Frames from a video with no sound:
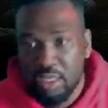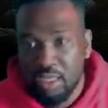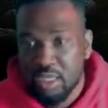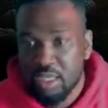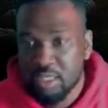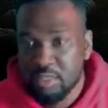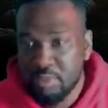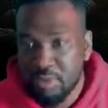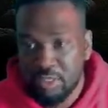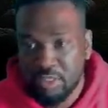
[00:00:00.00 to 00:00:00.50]

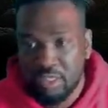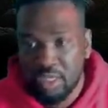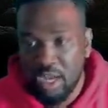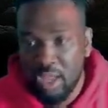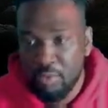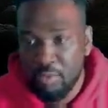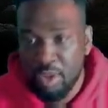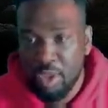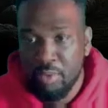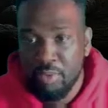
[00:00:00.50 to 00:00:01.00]
especially like
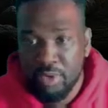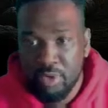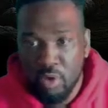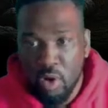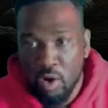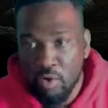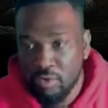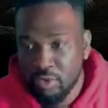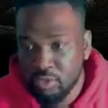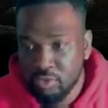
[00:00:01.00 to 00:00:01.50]
where he would do
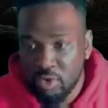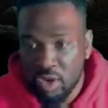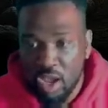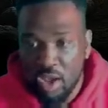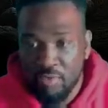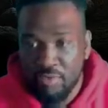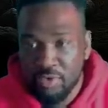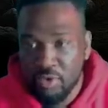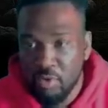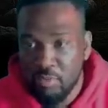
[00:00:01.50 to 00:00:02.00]

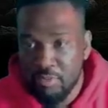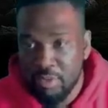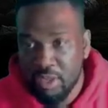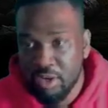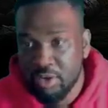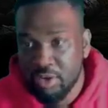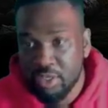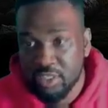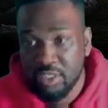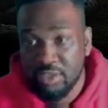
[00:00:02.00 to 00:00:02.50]
overdrive with no
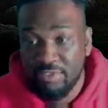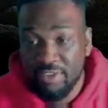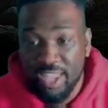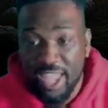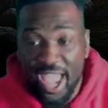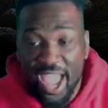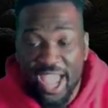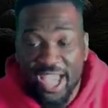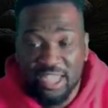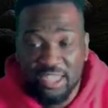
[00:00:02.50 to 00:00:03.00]
meter, because if he
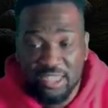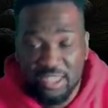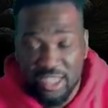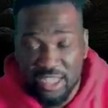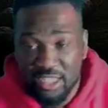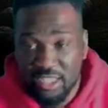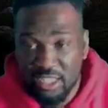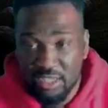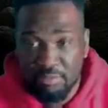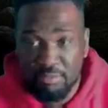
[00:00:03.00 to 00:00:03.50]
has
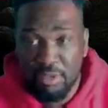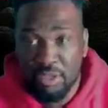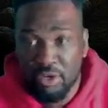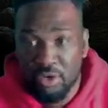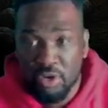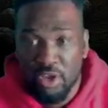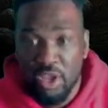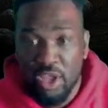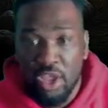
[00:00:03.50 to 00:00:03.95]
tension meter,